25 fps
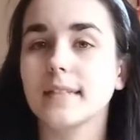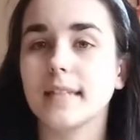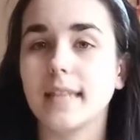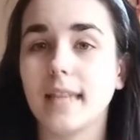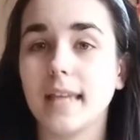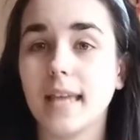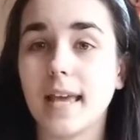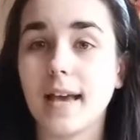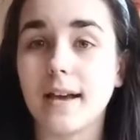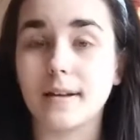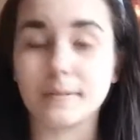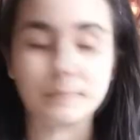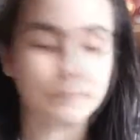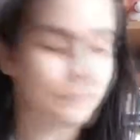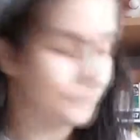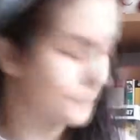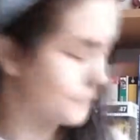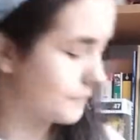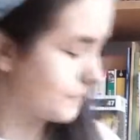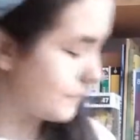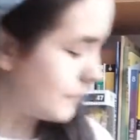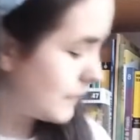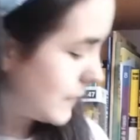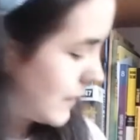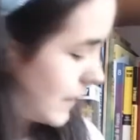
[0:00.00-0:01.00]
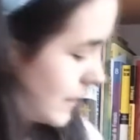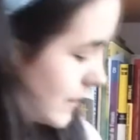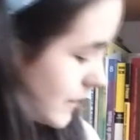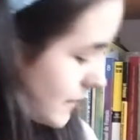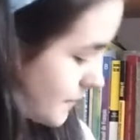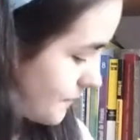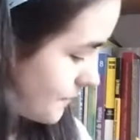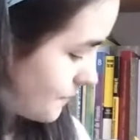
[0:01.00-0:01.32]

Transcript: Yeah, but